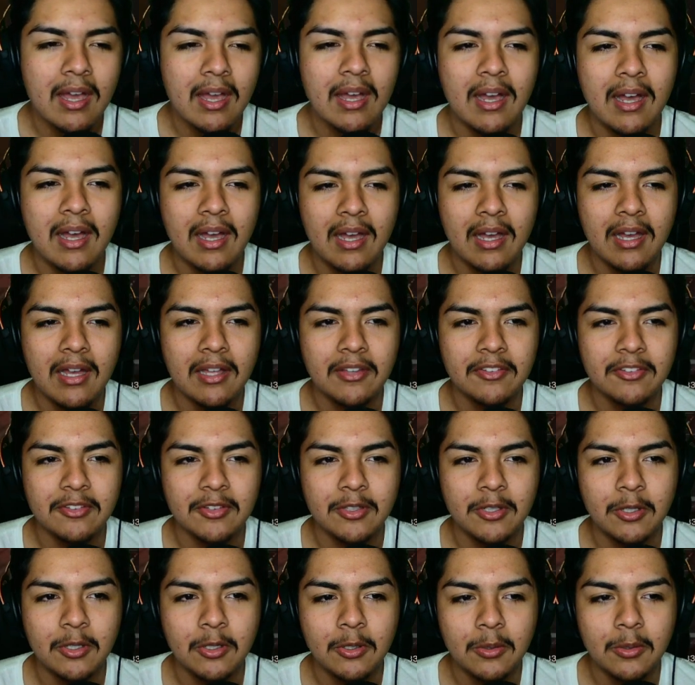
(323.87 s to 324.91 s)

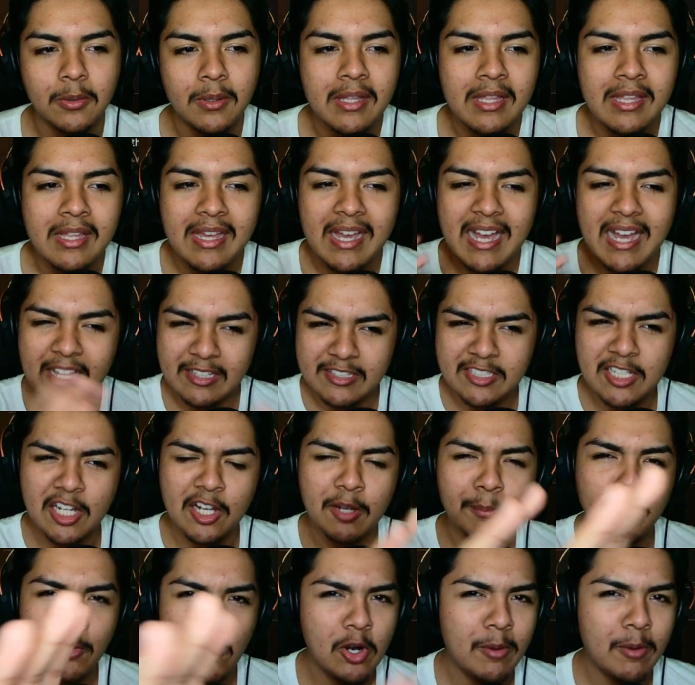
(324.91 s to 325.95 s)
So I'll talk
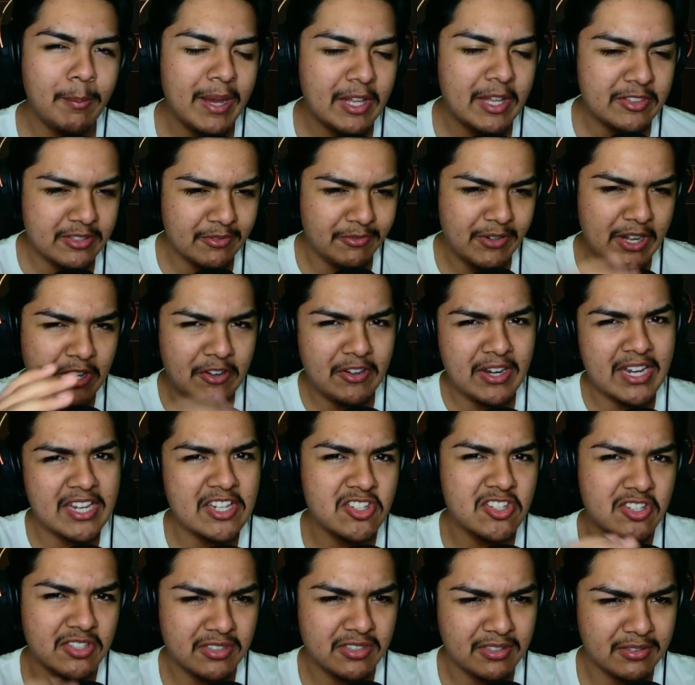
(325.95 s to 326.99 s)
more about the
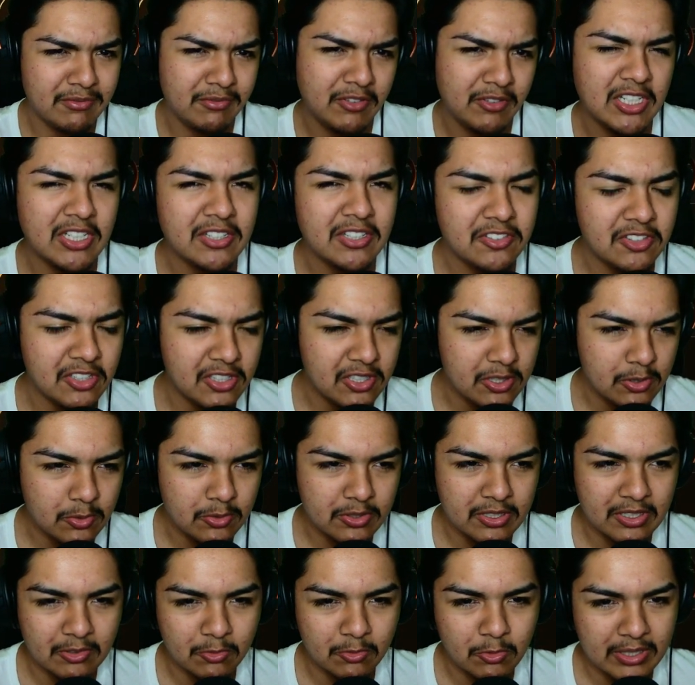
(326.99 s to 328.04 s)
variations of guns you can use
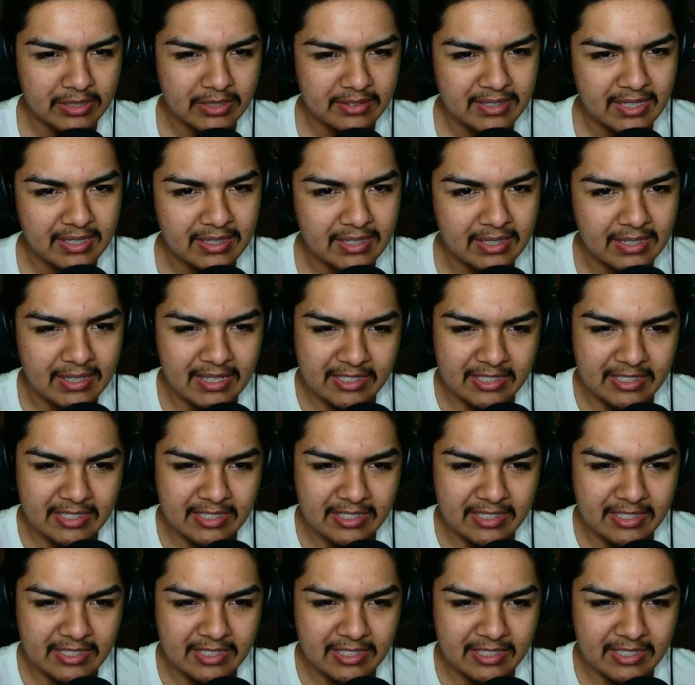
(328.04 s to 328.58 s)
in a quick second.